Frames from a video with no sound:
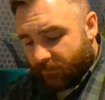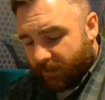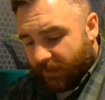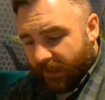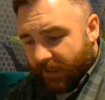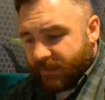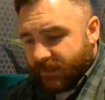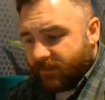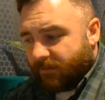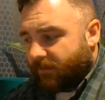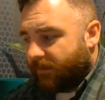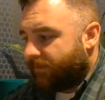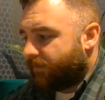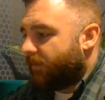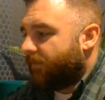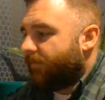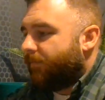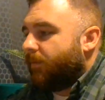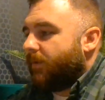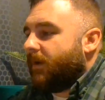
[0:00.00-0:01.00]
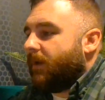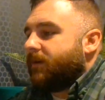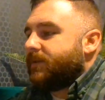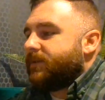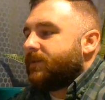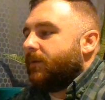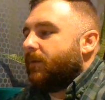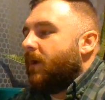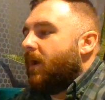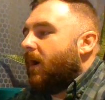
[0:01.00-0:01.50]
easily $3 or $4.
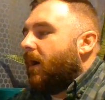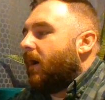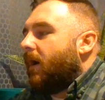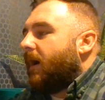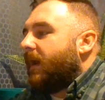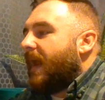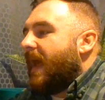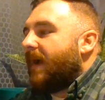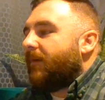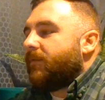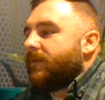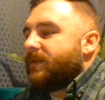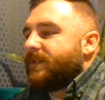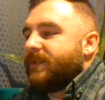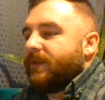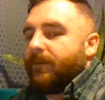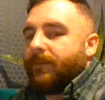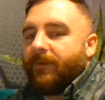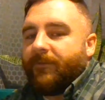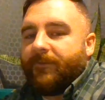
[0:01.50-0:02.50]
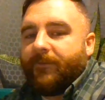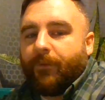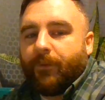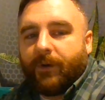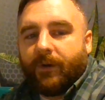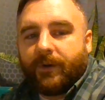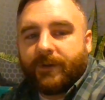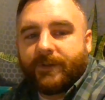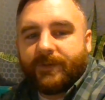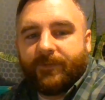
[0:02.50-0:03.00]
So on average, they're about
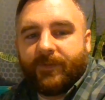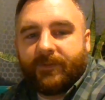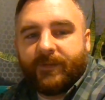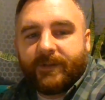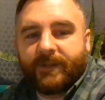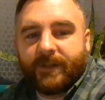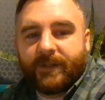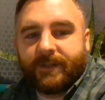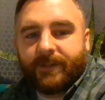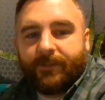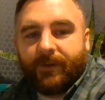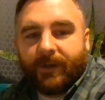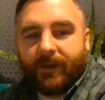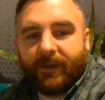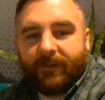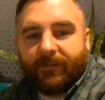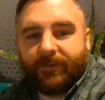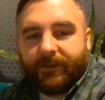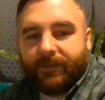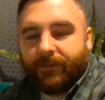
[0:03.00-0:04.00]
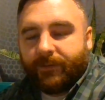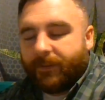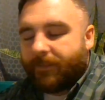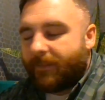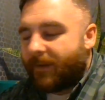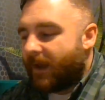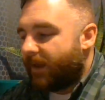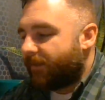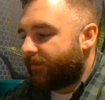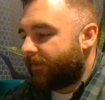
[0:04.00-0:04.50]
$4.50 a book if you do the
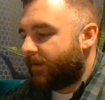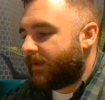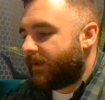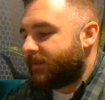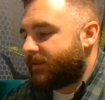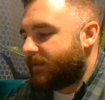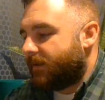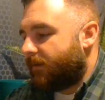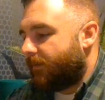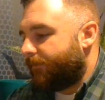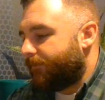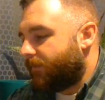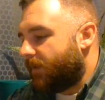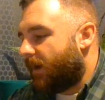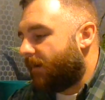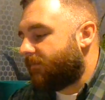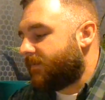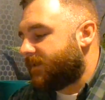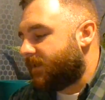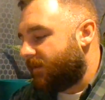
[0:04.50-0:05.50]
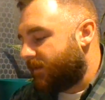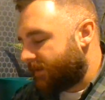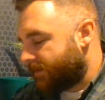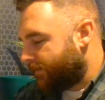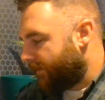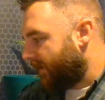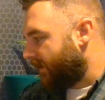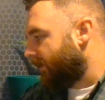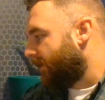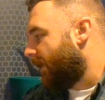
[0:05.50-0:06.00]
math, right? So obviously
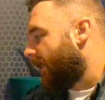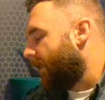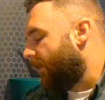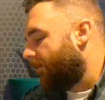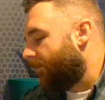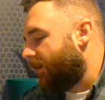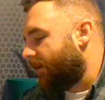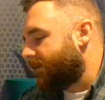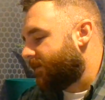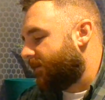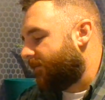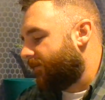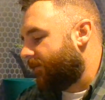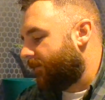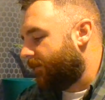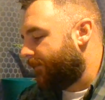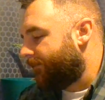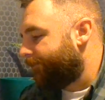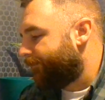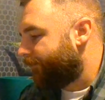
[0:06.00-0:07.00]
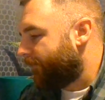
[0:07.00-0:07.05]
this being the higher priced of the one.